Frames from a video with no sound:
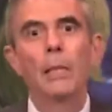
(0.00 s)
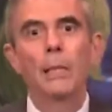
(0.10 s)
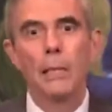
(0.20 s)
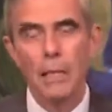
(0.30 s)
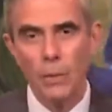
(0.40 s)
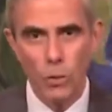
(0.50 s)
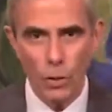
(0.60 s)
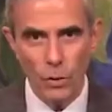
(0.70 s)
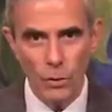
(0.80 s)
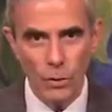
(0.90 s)

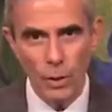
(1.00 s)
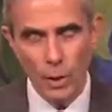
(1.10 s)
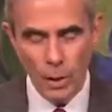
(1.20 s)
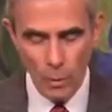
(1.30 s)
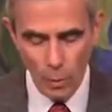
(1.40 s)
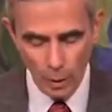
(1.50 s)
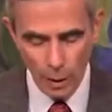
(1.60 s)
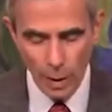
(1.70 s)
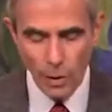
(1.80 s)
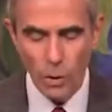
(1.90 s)
teachers will
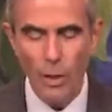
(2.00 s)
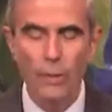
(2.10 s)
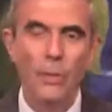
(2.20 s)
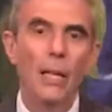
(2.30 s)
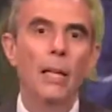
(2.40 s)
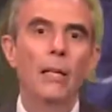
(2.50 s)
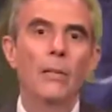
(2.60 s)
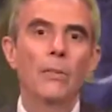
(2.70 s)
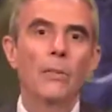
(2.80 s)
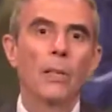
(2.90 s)
teach us
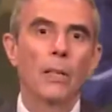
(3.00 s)
is